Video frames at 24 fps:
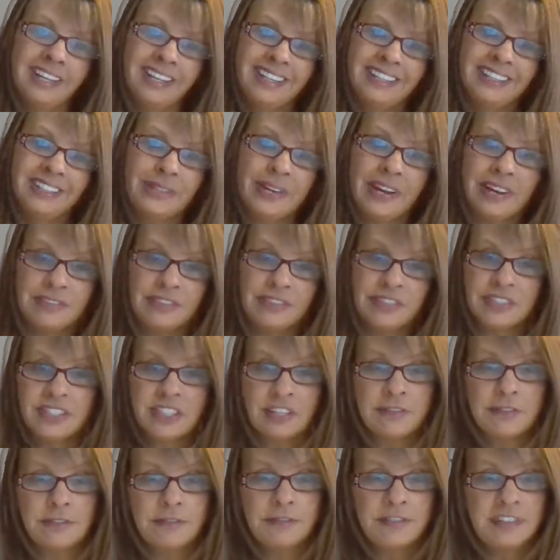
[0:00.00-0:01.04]
You have
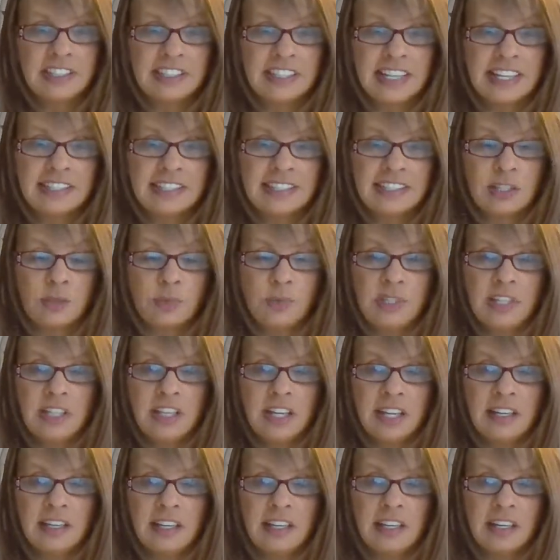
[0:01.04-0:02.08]
yourself a fantastic
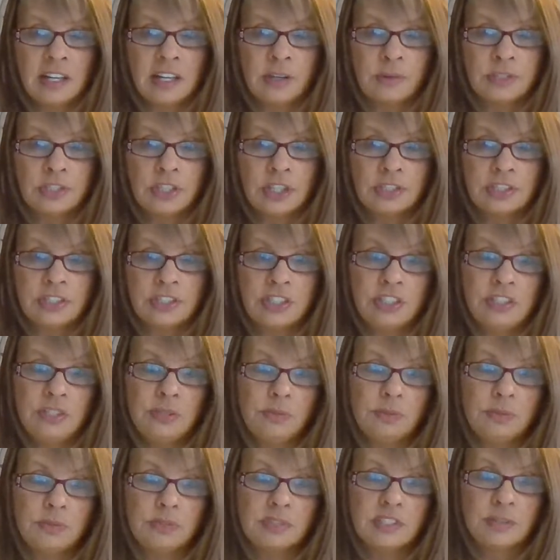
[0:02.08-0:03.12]
weekend, and I will talk to you
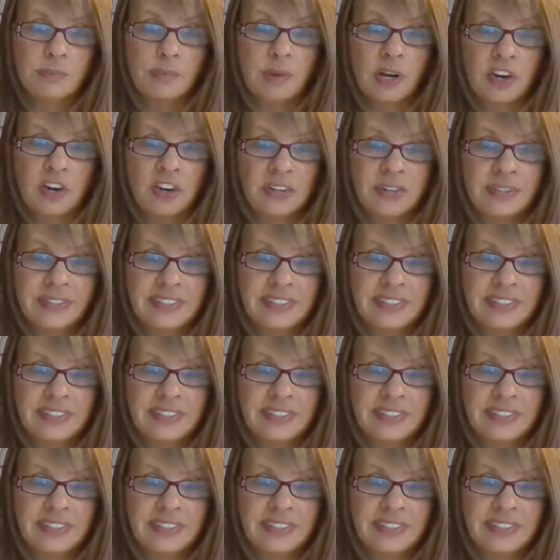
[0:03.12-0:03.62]
tomorrow.